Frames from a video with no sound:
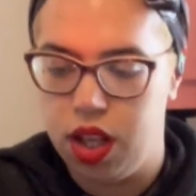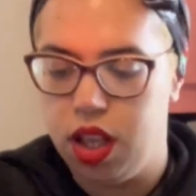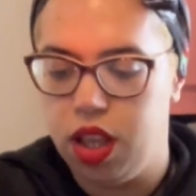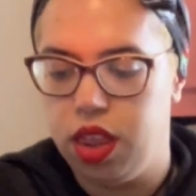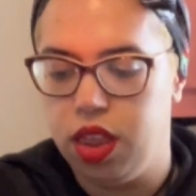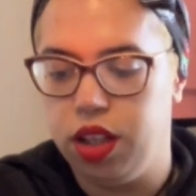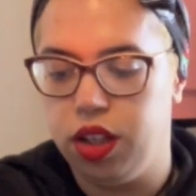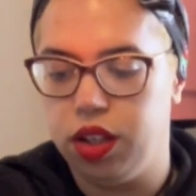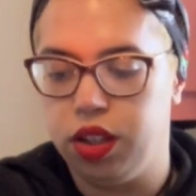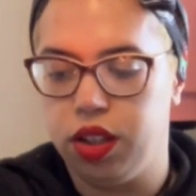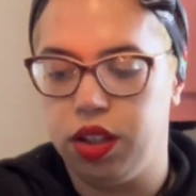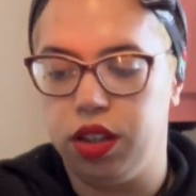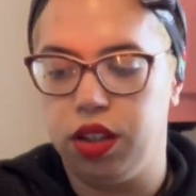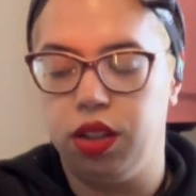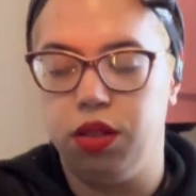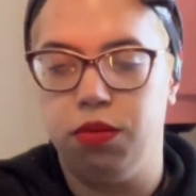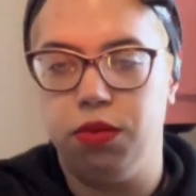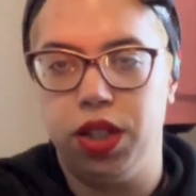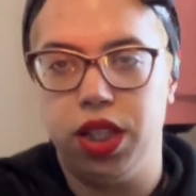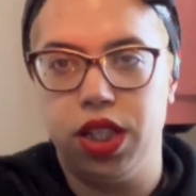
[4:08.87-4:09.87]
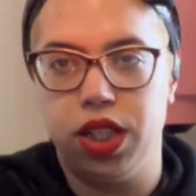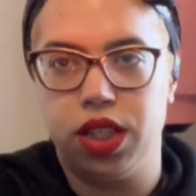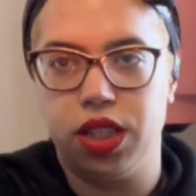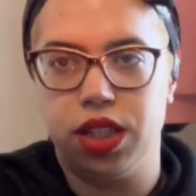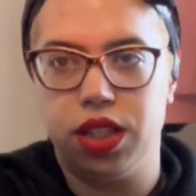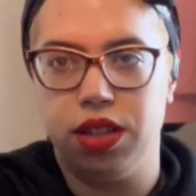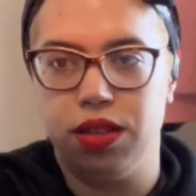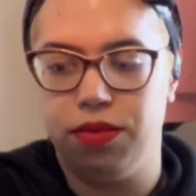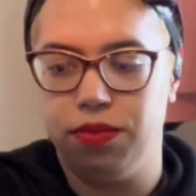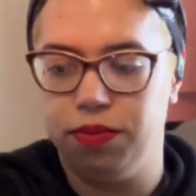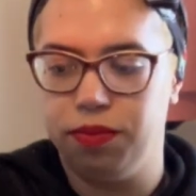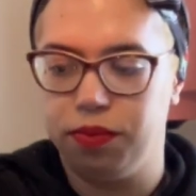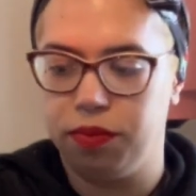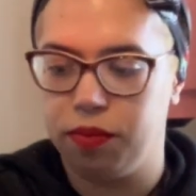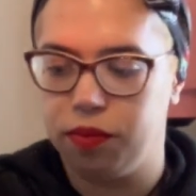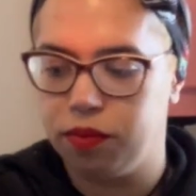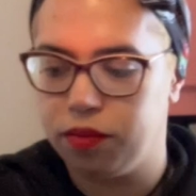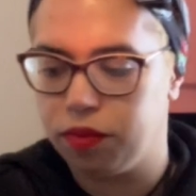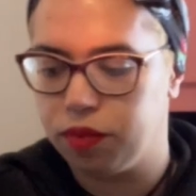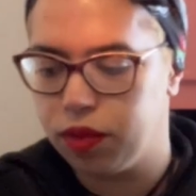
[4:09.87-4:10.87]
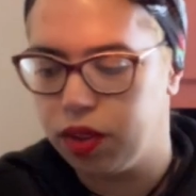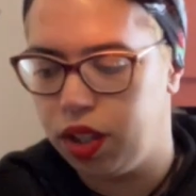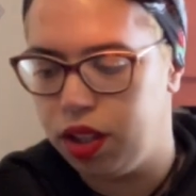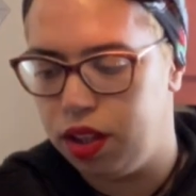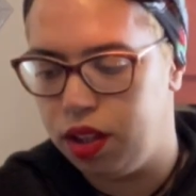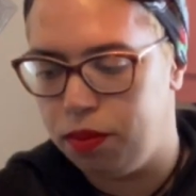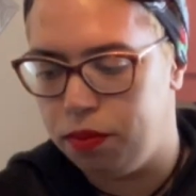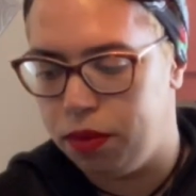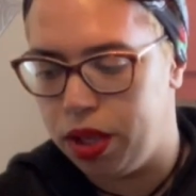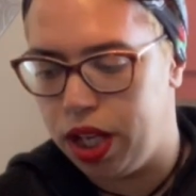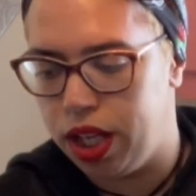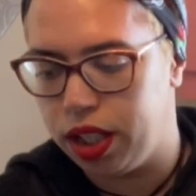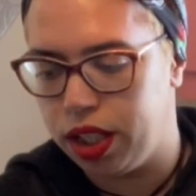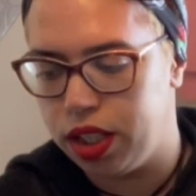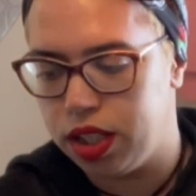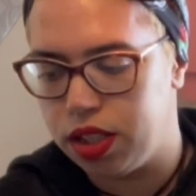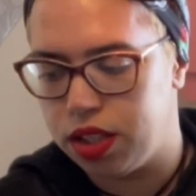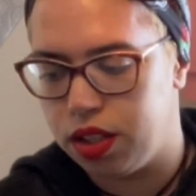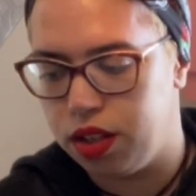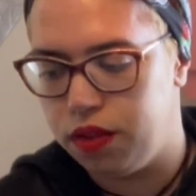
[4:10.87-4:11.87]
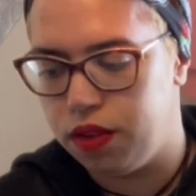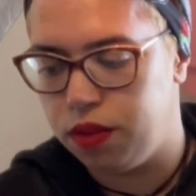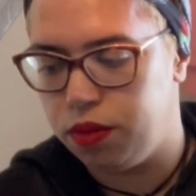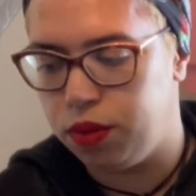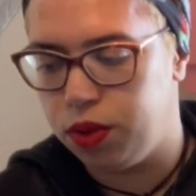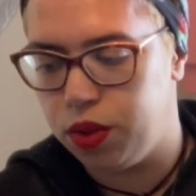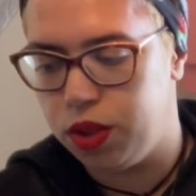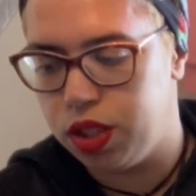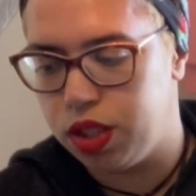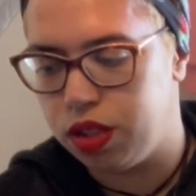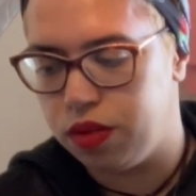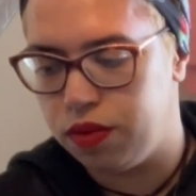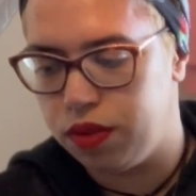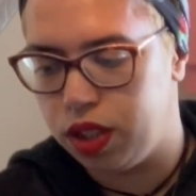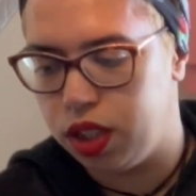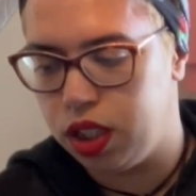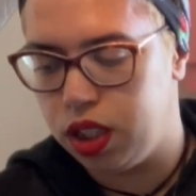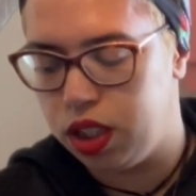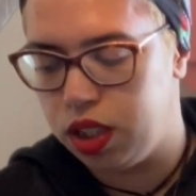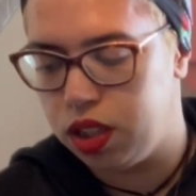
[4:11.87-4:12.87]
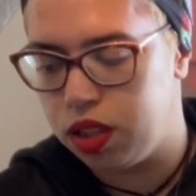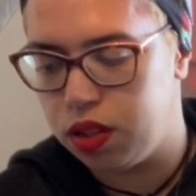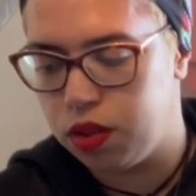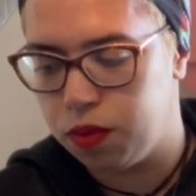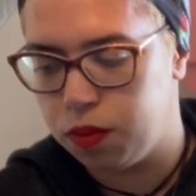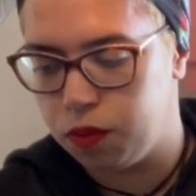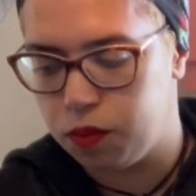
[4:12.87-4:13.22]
The Hermit, the Magus of the Voice of Light.